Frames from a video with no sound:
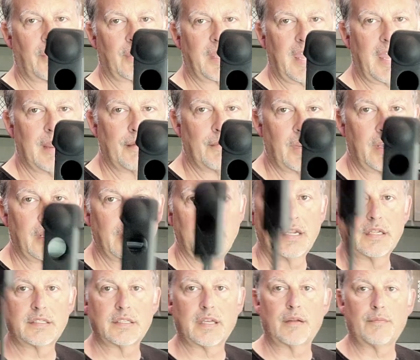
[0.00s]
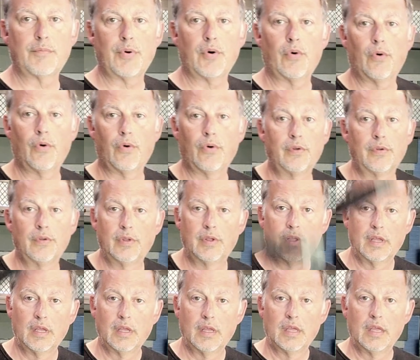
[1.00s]
camera, and it's on a pole.
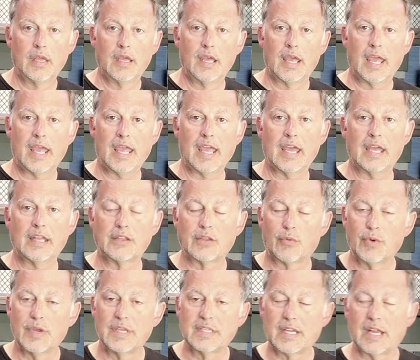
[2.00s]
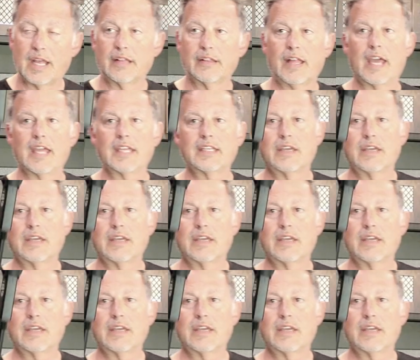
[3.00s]
And the reason I liked